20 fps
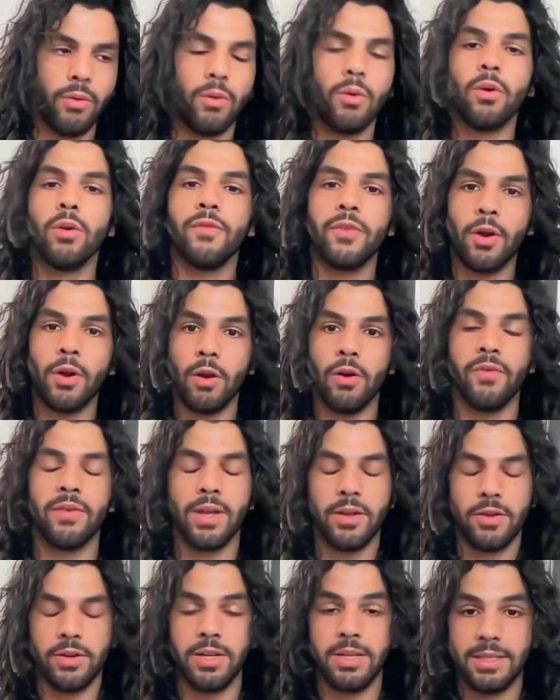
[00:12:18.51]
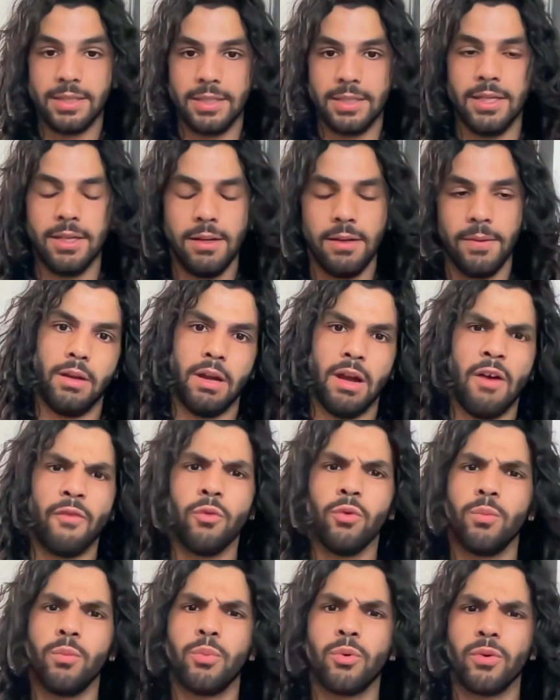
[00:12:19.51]
All of the clothing that you're gonna see, I've
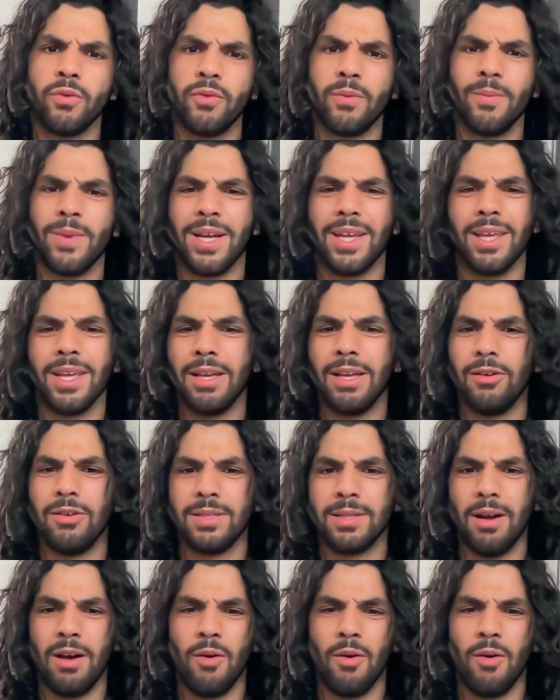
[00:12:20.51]
all brought from like a kilo sale.